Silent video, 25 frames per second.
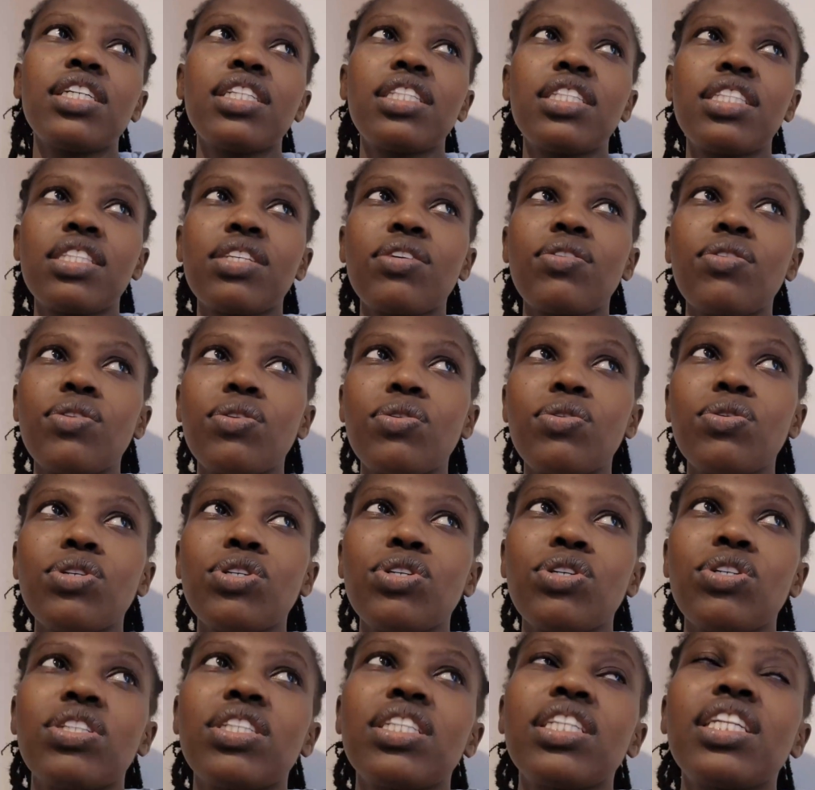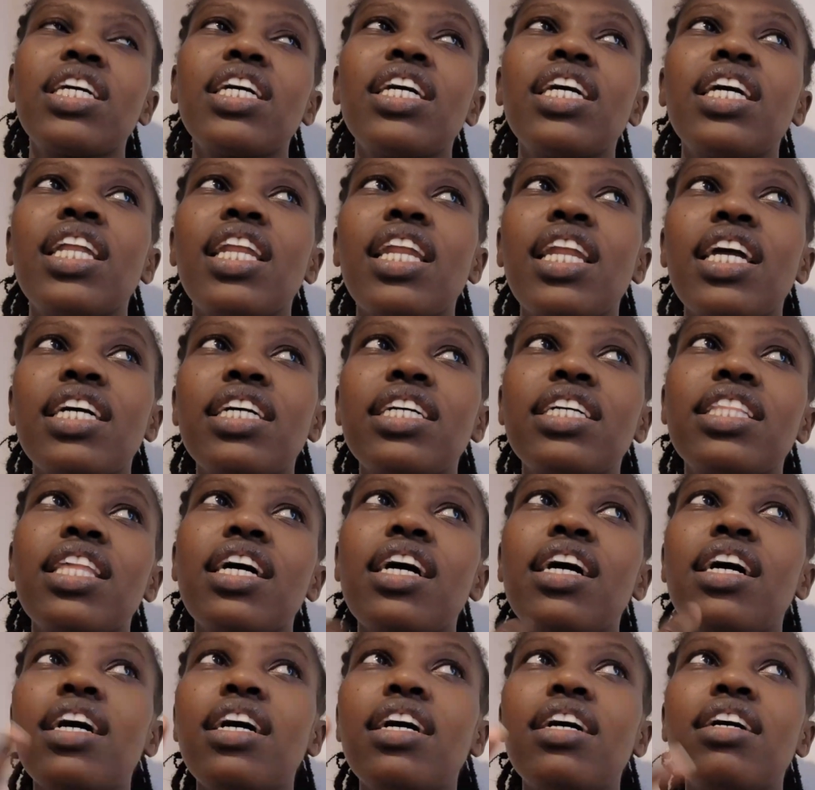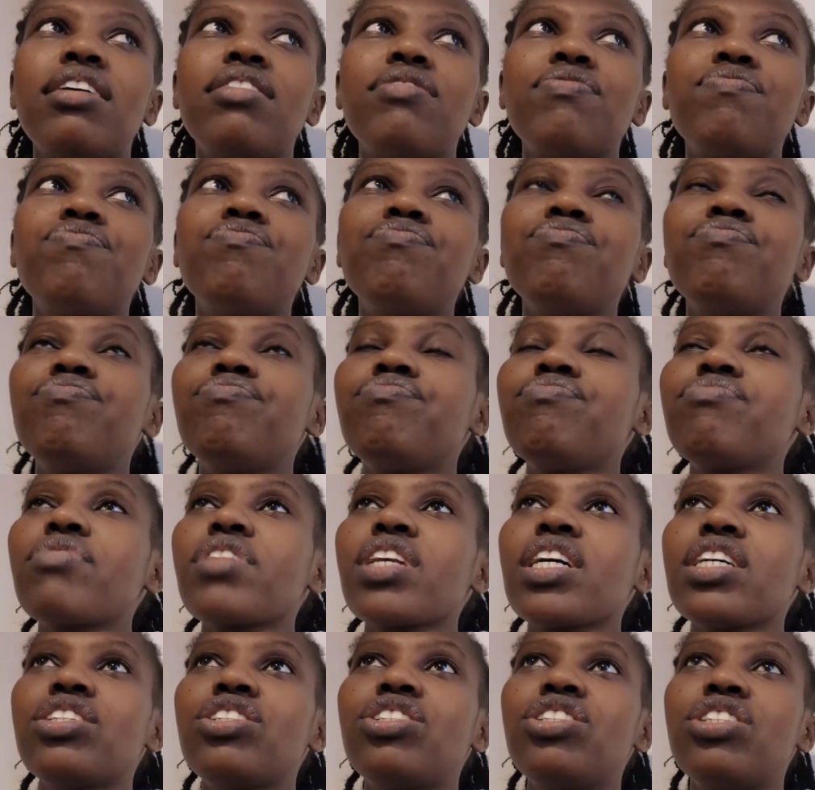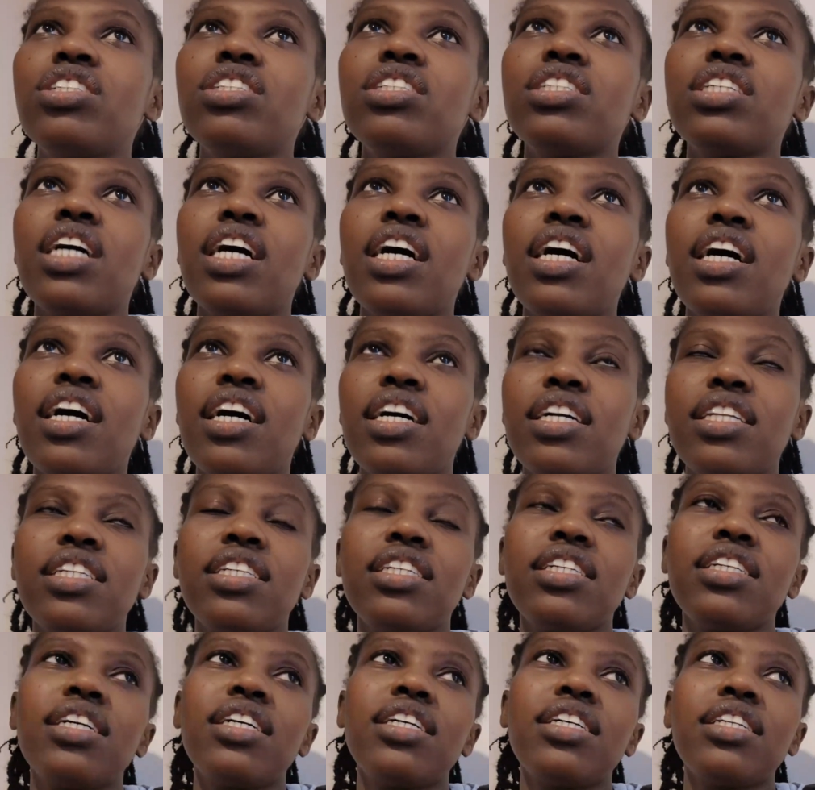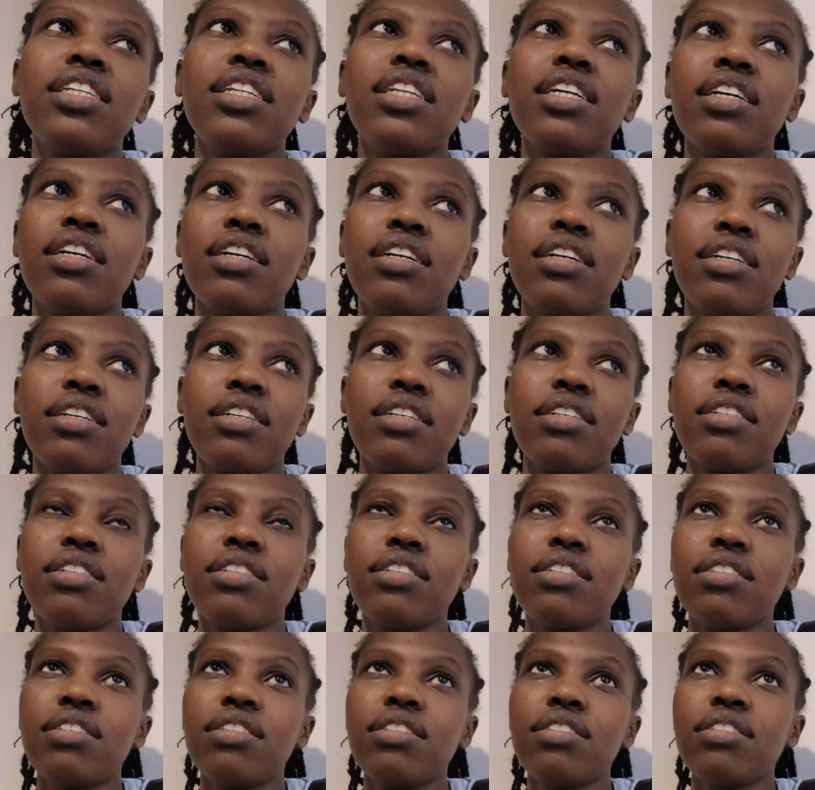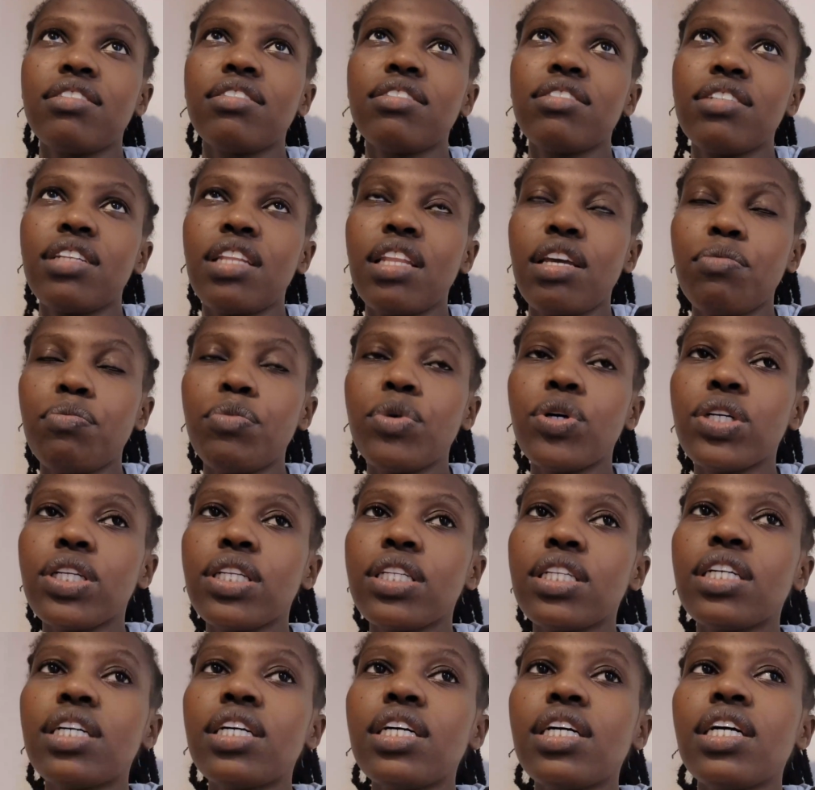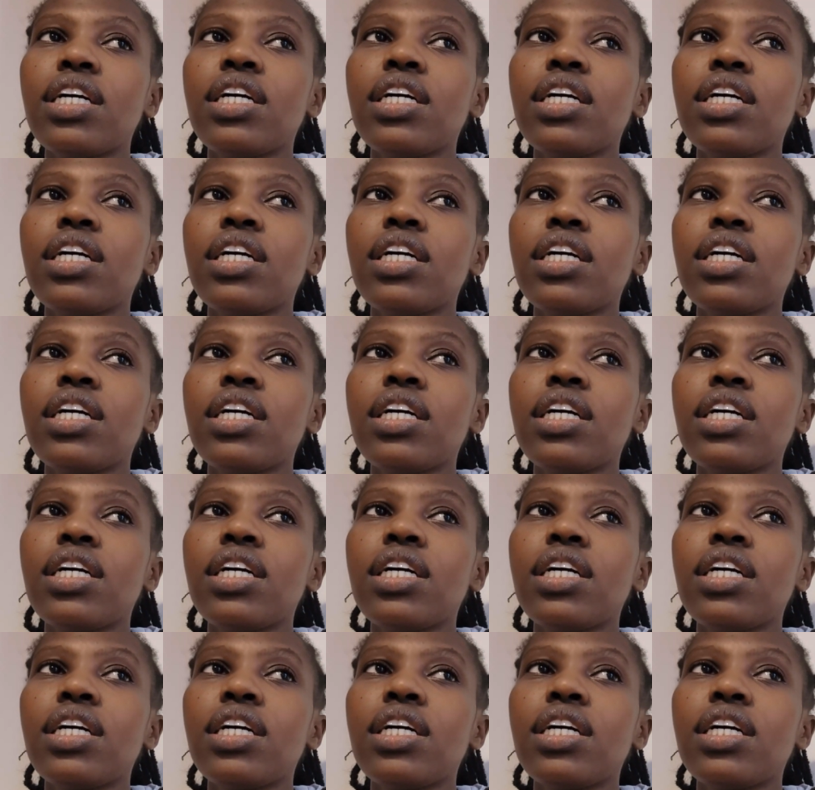It's concussion like the um, ginger, honey, and uh, lemon.